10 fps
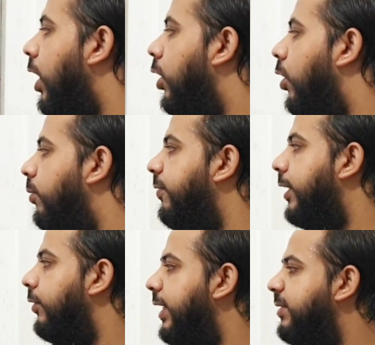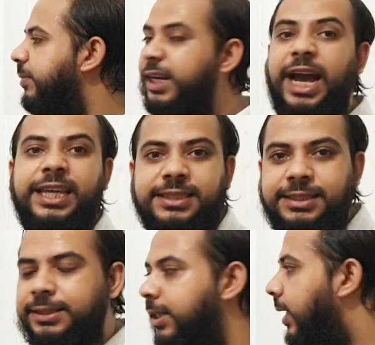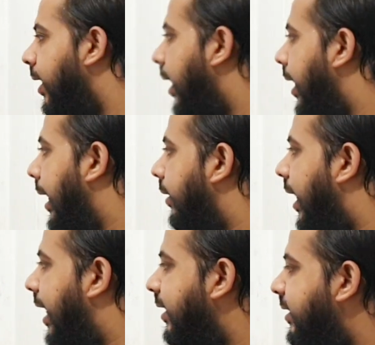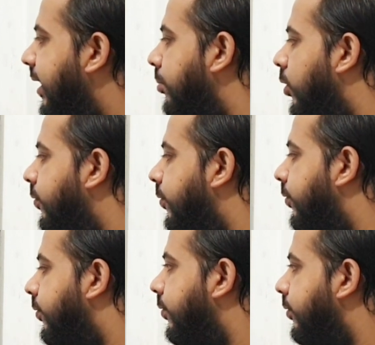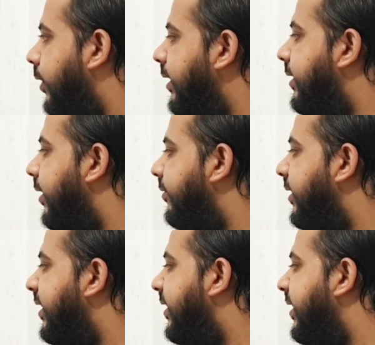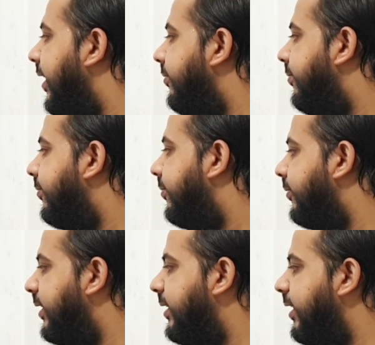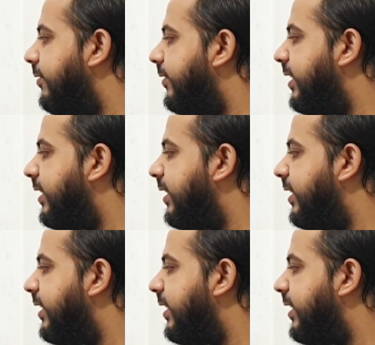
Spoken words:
common factor. H means highest. The other name of HCF is GCF. GCF is